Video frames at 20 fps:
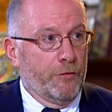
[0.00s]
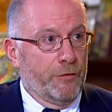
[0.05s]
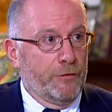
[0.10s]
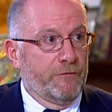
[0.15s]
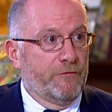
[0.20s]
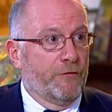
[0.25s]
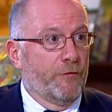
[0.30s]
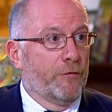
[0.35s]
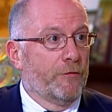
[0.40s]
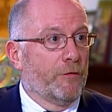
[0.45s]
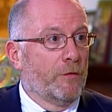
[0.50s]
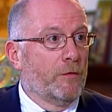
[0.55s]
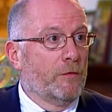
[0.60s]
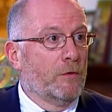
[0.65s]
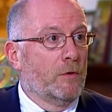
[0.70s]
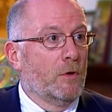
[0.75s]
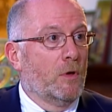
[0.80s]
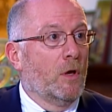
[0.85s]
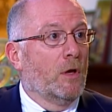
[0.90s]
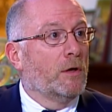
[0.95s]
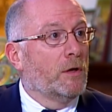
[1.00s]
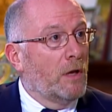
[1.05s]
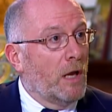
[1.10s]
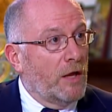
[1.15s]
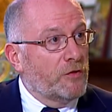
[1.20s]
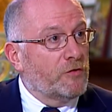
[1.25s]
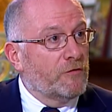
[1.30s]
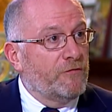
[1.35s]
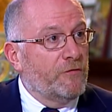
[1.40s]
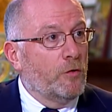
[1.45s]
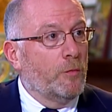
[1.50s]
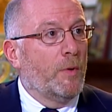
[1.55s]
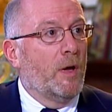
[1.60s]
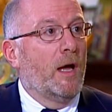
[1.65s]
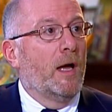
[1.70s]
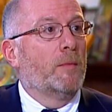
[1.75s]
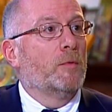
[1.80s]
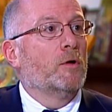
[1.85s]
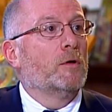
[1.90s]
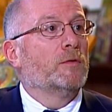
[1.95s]
not the, the full for, Bible, not the full
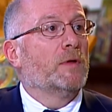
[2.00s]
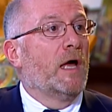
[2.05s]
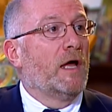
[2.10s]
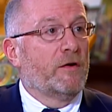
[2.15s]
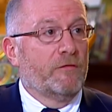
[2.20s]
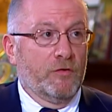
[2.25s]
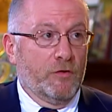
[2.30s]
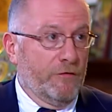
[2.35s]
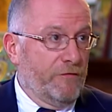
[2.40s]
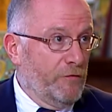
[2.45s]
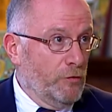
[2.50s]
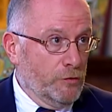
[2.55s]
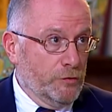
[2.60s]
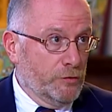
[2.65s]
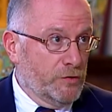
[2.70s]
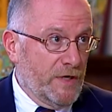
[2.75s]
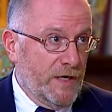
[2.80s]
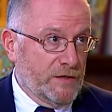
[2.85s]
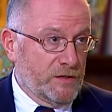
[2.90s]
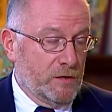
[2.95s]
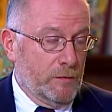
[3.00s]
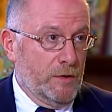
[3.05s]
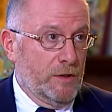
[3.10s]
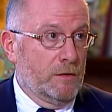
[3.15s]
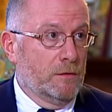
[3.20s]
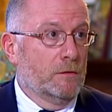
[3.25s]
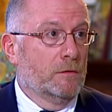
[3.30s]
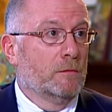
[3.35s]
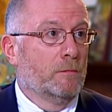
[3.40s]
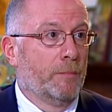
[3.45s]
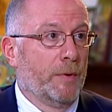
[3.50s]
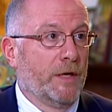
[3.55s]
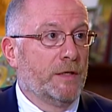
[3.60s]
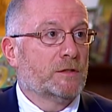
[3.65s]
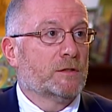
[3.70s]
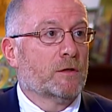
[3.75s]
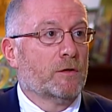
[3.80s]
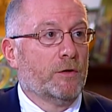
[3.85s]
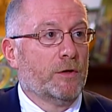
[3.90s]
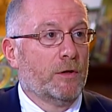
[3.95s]
Bible, not even the full New Testament.
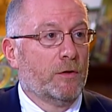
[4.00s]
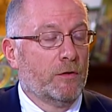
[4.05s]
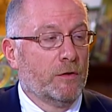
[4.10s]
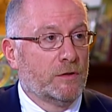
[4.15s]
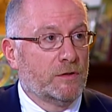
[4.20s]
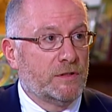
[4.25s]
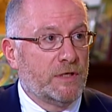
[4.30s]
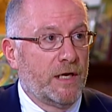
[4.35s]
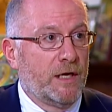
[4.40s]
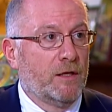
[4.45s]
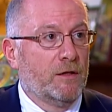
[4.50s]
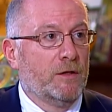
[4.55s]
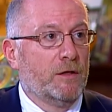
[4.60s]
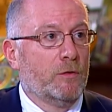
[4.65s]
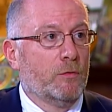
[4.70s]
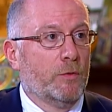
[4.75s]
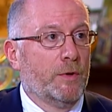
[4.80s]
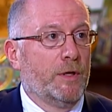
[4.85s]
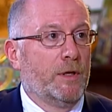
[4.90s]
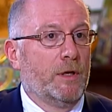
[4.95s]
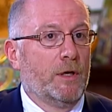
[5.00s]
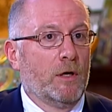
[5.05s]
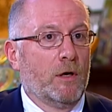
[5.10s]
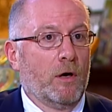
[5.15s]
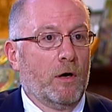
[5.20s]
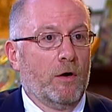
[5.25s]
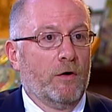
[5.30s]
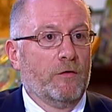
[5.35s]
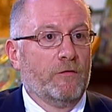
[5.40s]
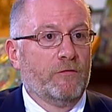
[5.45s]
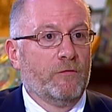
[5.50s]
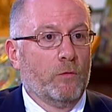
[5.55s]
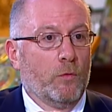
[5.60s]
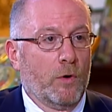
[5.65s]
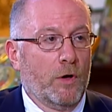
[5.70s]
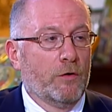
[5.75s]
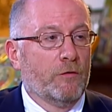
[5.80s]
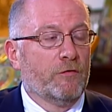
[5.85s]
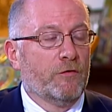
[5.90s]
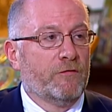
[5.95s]
Basically, the daily reading of
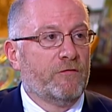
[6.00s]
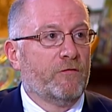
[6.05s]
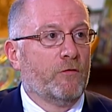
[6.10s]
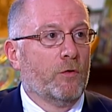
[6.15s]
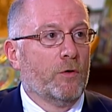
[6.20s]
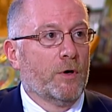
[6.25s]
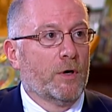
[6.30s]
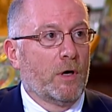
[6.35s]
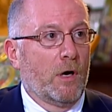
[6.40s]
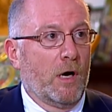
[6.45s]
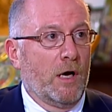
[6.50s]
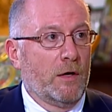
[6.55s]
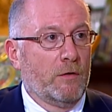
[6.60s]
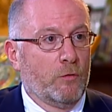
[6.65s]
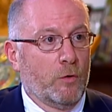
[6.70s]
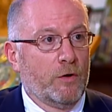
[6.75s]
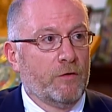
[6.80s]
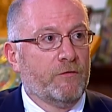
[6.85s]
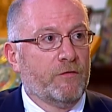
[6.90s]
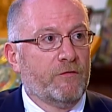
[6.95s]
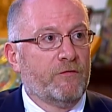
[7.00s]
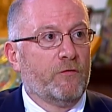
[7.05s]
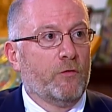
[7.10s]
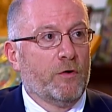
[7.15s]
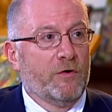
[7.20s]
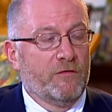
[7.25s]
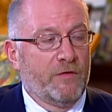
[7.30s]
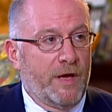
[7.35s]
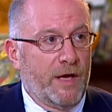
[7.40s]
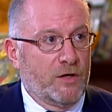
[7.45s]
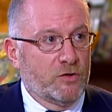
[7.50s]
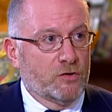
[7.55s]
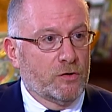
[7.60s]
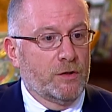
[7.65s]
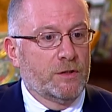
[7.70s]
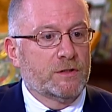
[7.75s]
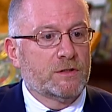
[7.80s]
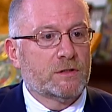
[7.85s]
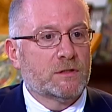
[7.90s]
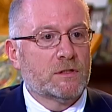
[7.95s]
one of the four one of the four
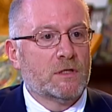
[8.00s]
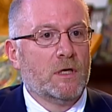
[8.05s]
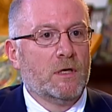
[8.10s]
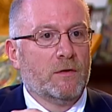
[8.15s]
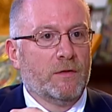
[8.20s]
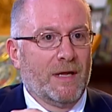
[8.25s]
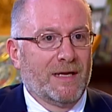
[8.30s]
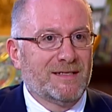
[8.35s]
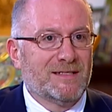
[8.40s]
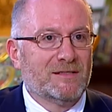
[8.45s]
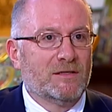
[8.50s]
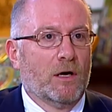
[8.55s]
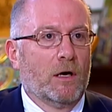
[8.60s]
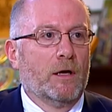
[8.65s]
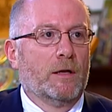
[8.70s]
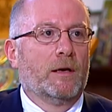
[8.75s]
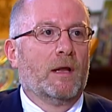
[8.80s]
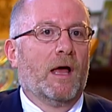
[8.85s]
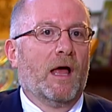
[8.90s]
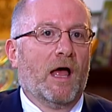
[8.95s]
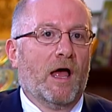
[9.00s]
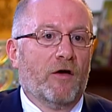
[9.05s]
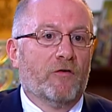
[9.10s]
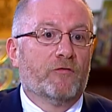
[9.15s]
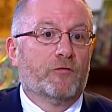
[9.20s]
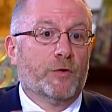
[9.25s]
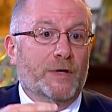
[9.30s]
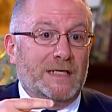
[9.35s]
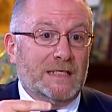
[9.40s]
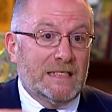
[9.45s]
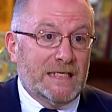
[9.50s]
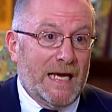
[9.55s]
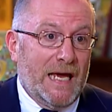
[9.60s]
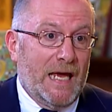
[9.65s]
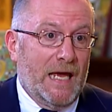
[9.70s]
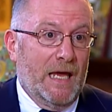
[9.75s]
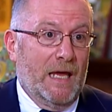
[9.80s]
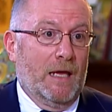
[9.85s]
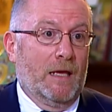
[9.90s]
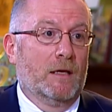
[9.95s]
evangelists that's done every
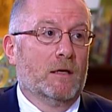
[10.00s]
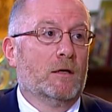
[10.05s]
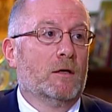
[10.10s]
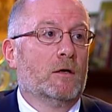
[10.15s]
day